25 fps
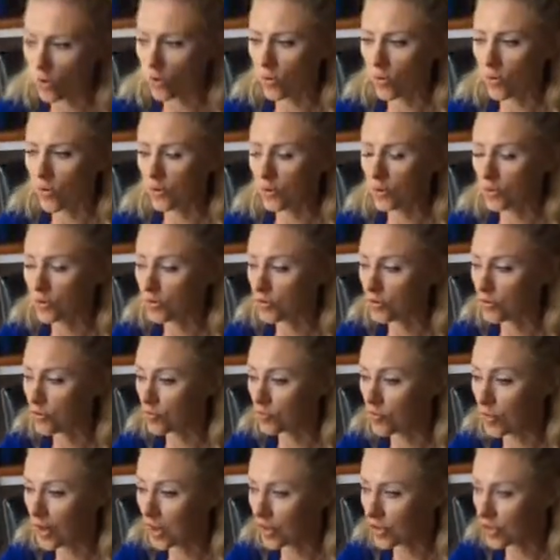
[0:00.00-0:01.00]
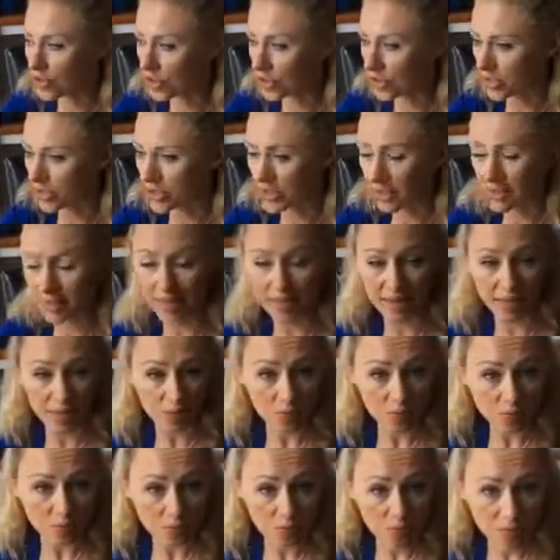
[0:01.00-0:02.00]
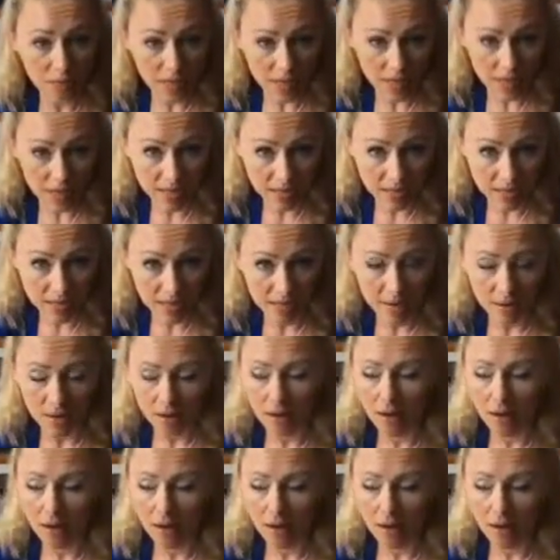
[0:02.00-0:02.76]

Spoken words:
or the duration that they read.